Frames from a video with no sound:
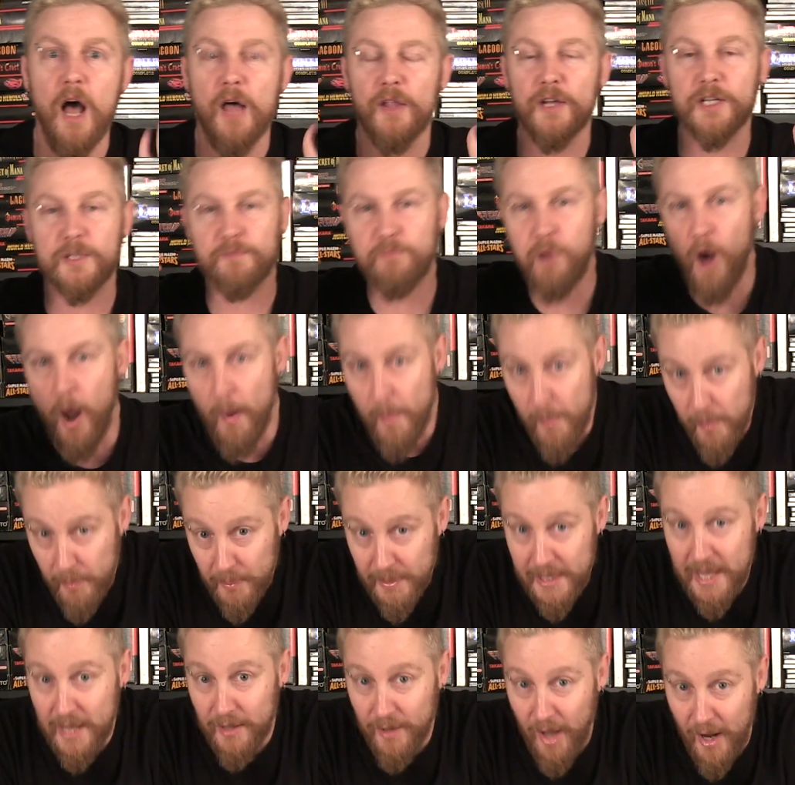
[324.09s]
There's
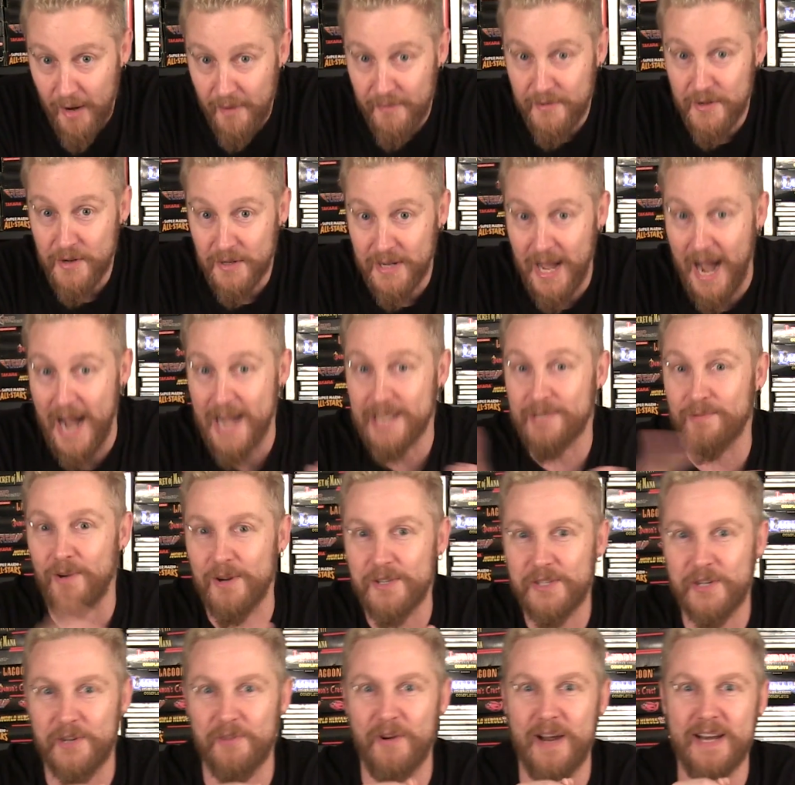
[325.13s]
probably a lot of you guys
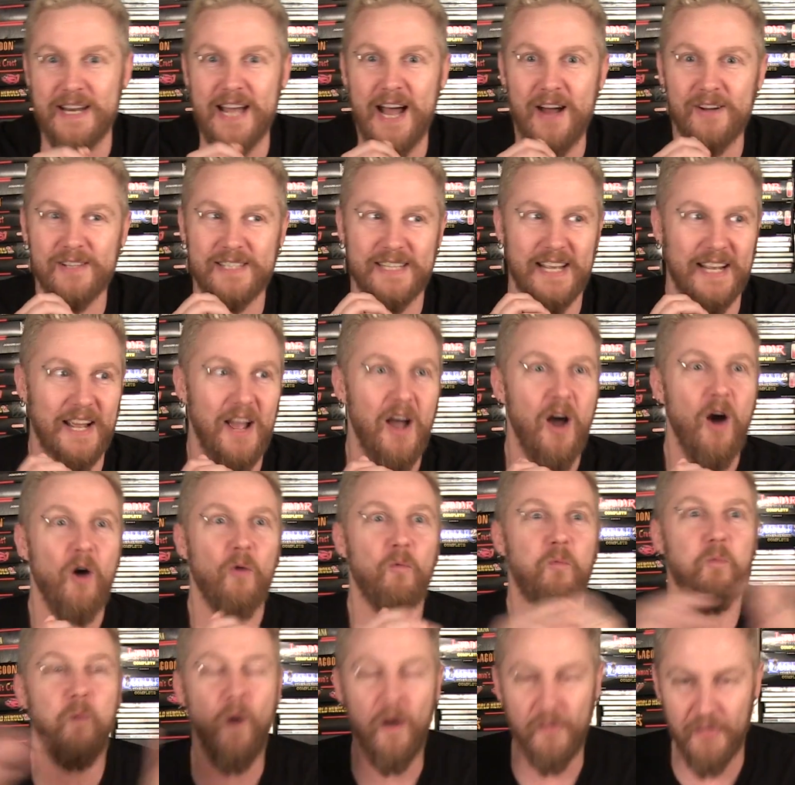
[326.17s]
watching right now saying,
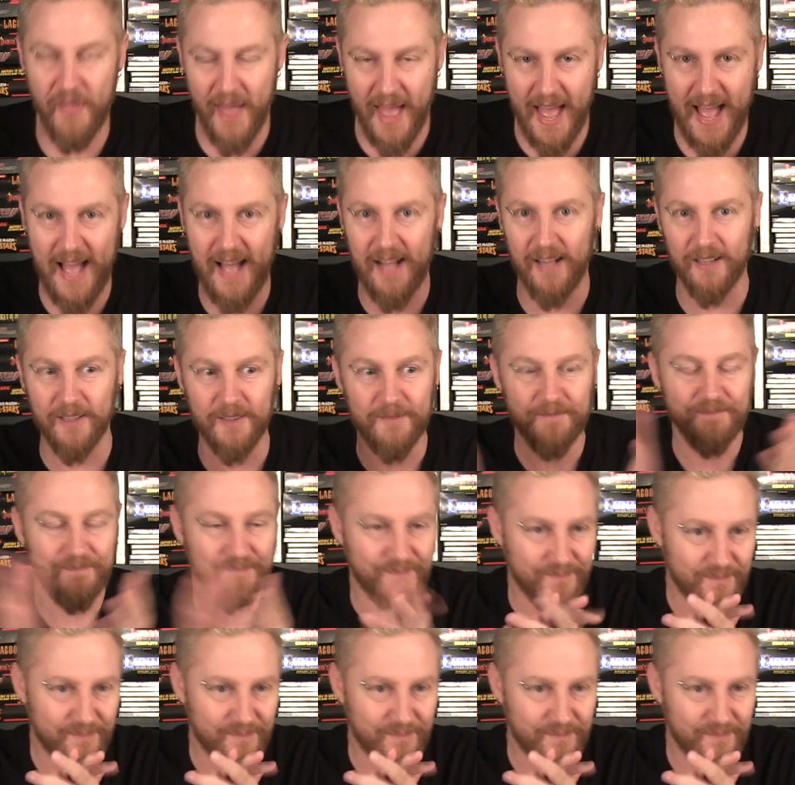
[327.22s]
what the hell